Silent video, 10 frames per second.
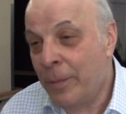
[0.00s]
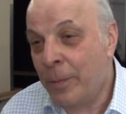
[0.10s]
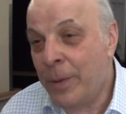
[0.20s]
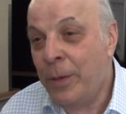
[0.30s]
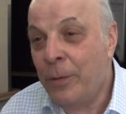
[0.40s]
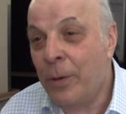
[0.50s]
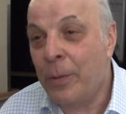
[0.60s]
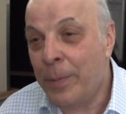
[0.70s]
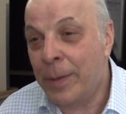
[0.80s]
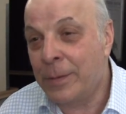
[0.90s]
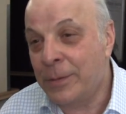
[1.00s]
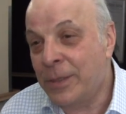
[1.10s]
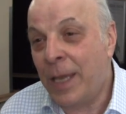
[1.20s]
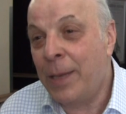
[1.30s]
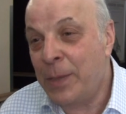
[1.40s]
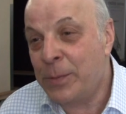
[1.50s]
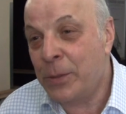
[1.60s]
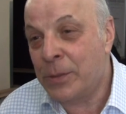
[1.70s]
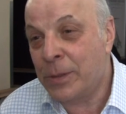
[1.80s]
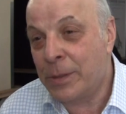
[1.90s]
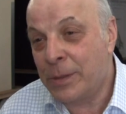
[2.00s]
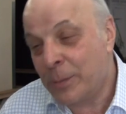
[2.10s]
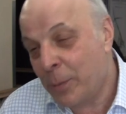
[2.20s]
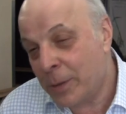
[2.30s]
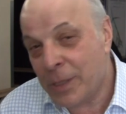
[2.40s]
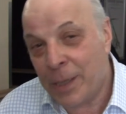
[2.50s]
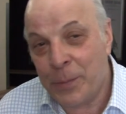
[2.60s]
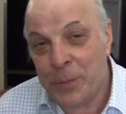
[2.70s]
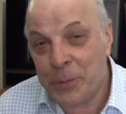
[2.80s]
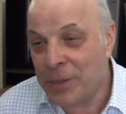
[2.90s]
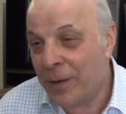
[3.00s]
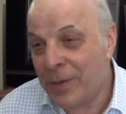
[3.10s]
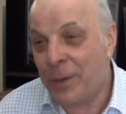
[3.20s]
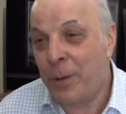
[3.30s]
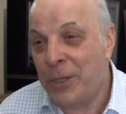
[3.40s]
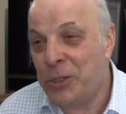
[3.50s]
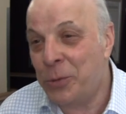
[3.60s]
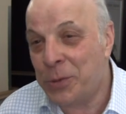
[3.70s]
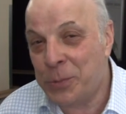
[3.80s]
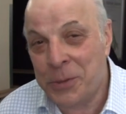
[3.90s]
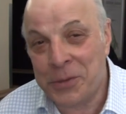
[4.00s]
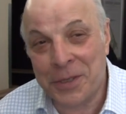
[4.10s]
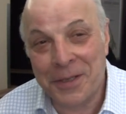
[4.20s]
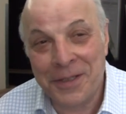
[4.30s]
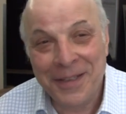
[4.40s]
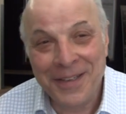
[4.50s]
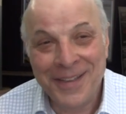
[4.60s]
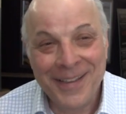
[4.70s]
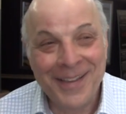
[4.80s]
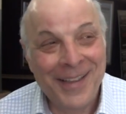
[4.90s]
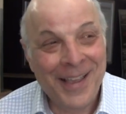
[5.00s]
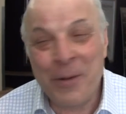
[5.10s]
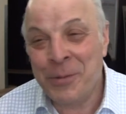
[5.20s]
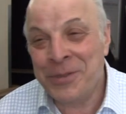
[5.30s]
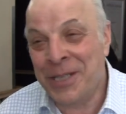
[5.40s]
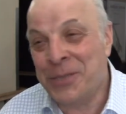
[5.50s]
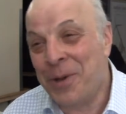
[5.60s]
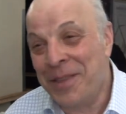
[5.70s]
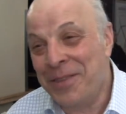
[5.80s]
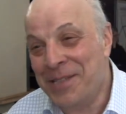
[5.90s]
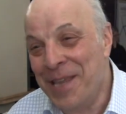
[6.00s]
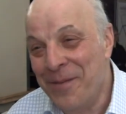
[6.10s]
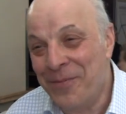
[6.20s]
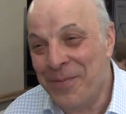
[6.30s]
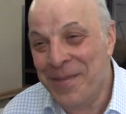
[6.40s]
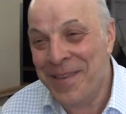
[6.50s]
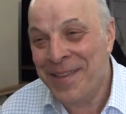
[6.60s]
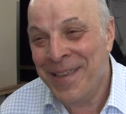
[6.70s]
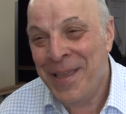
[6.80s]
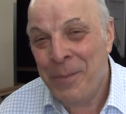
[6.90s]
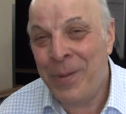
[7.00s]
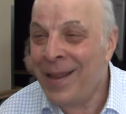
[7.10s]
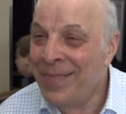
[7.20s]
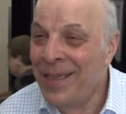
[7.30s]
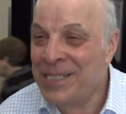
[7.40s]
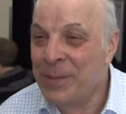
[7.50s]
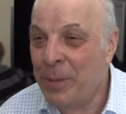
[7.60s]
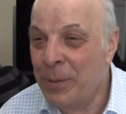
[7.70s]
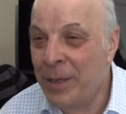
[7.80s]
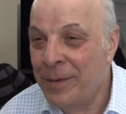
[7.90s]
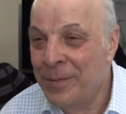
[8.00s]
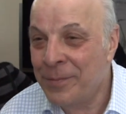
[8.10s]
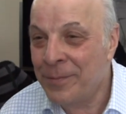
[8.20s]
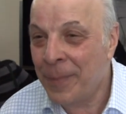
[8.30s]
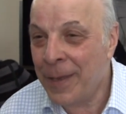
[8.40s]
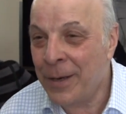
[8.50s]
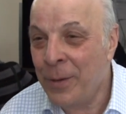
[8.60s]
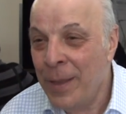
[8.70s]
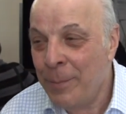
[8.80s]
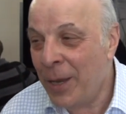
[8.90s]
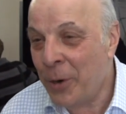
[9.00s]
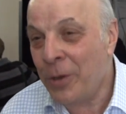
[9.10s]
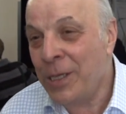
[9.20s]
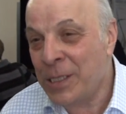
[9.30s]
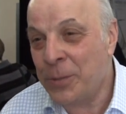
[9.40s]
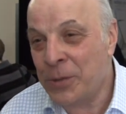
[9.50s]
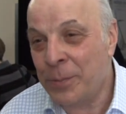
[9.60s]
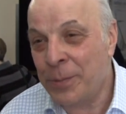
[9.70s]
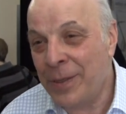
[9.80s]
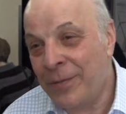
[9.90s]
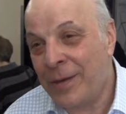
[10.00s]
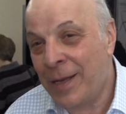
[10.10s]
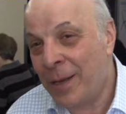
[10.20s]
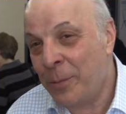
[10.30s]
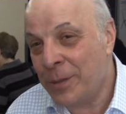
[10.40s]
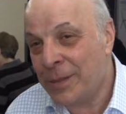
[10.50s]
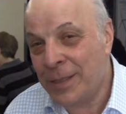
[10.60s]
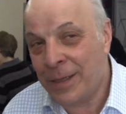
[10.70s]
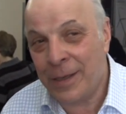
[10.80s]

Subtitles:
what do you know about Siamese music? He says, what Siamese music? Everything I write is Jewish music. I wouldn't say it's quite the same for me, but I think it's in my blood. You know, my earliest music, believe it or not, was